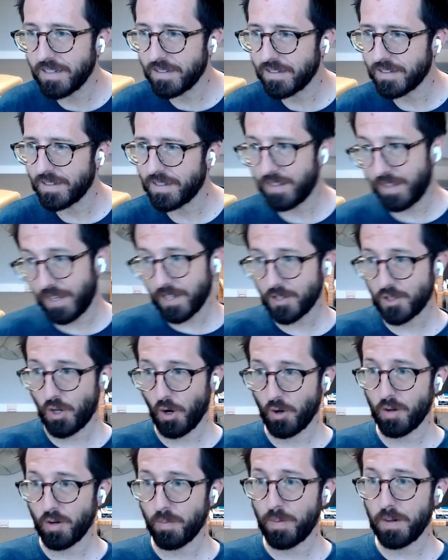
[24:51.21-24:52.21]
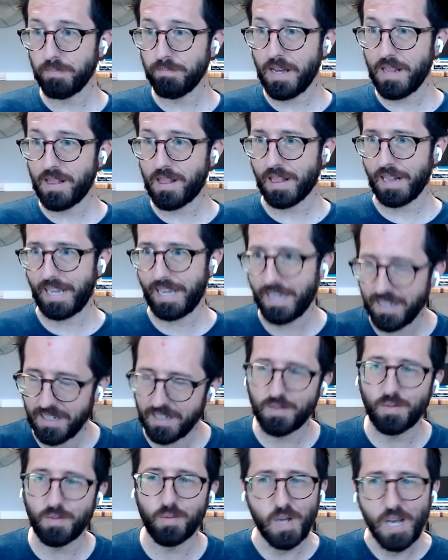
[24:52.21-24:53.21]
Is it Kickstarter but
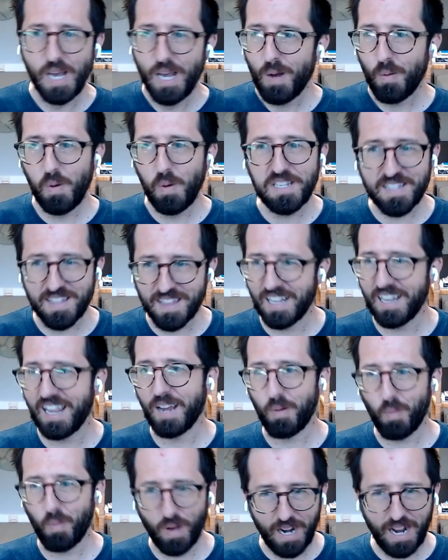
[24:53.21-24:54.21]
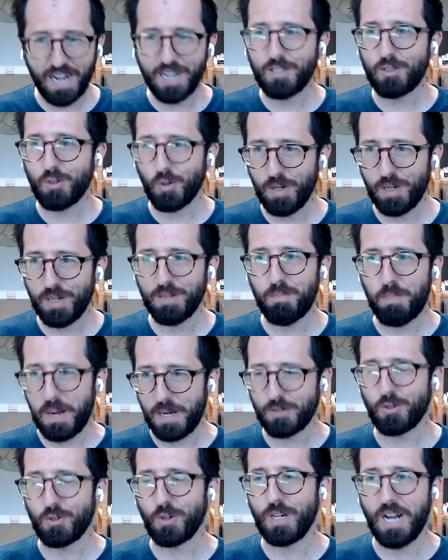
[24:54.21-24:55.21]
monthly? Is was the like when I
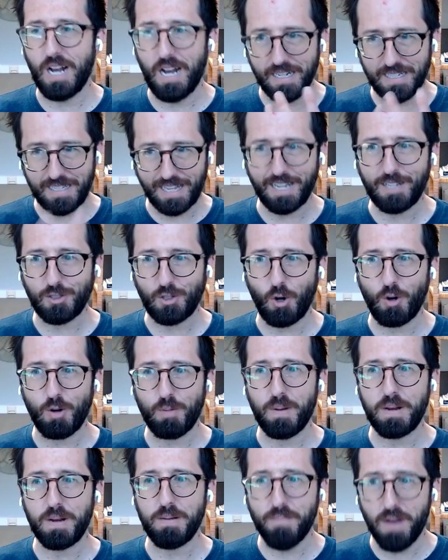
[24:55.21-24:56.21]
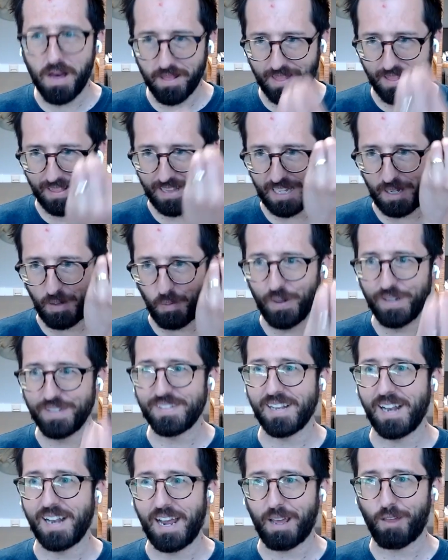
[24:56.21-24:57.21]
joined Patreon, Kickstarter but
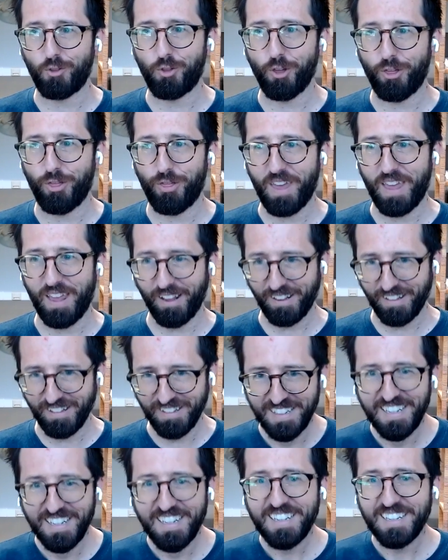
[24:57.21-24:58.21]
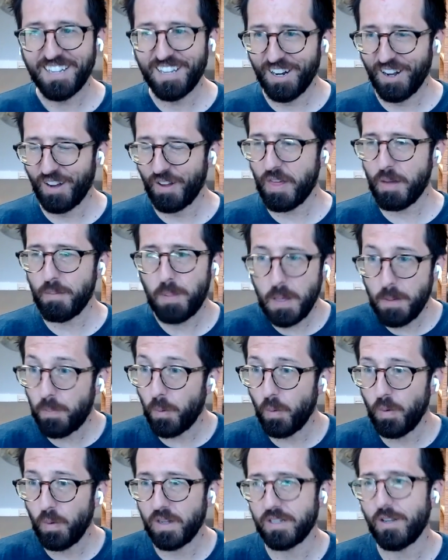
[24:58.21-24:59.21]
monthly was like the thing. You
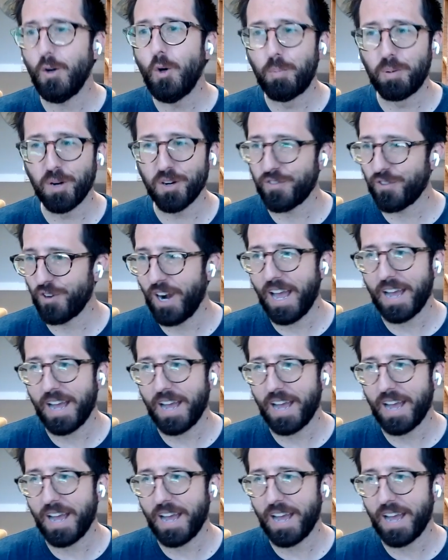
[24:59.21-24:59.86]
know, that people at